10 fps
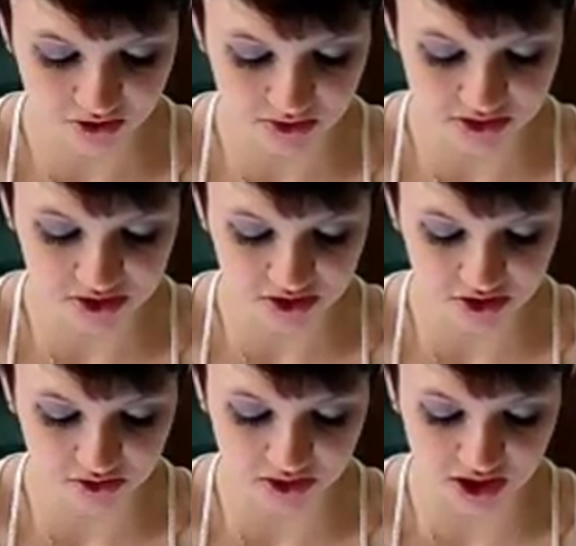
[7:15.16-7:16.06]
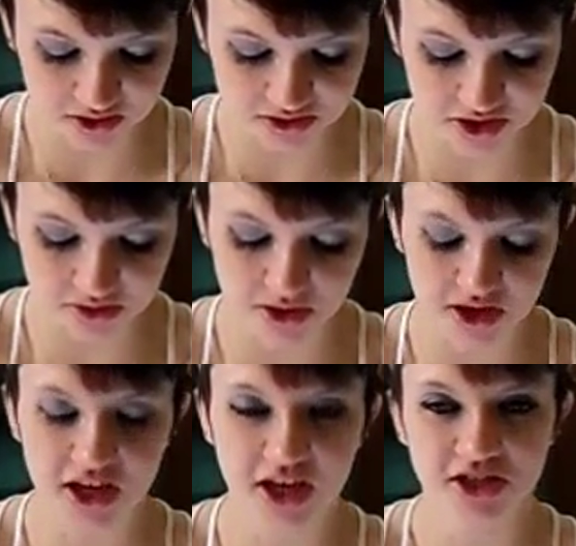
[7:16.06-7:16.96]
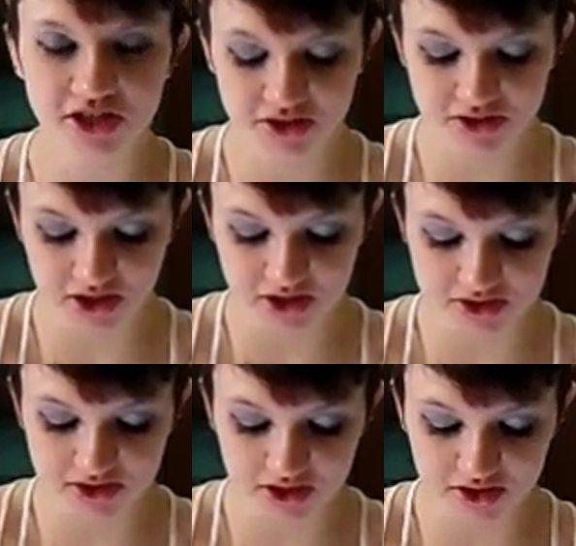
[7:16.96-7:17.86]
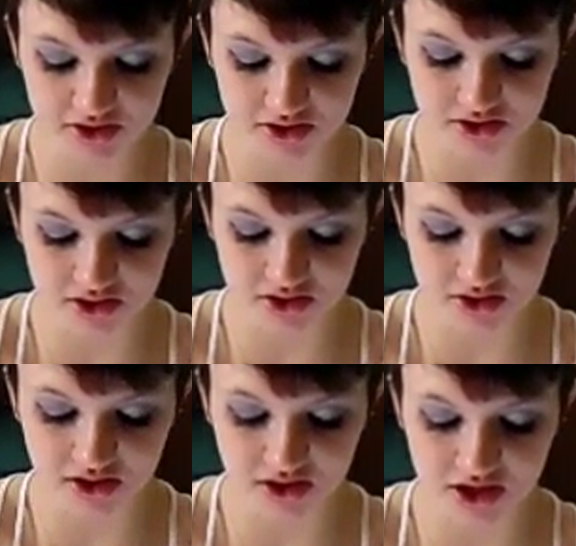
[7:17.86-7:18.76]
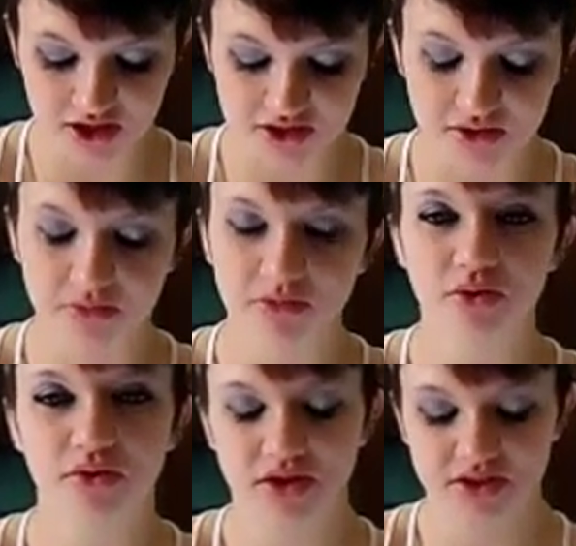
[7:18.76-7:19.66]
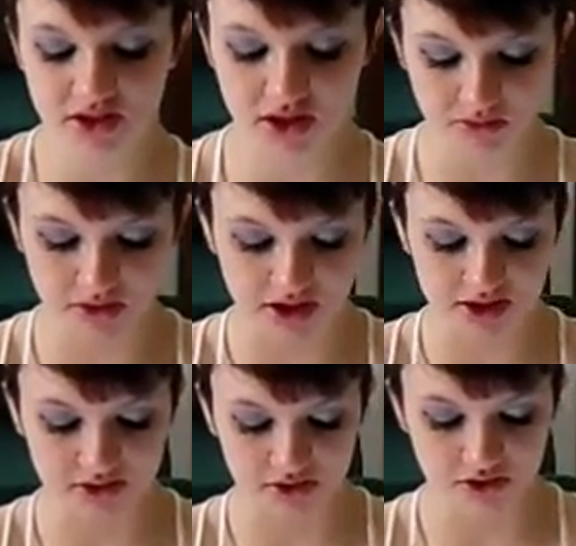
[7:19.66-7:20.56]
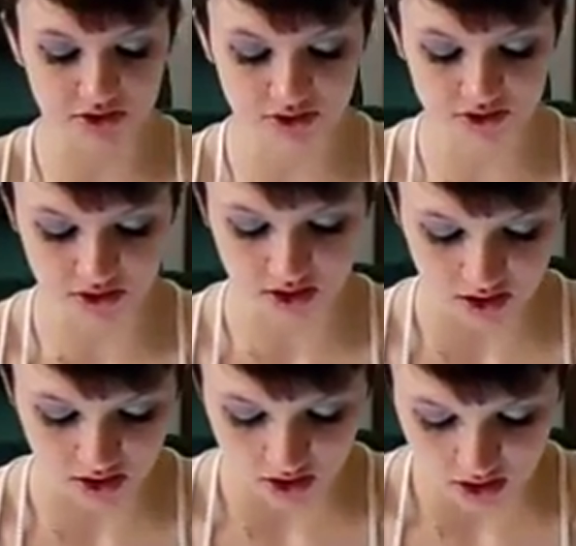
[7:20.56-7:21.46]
Treatments include counseling, medications, and such as mood stabilizers.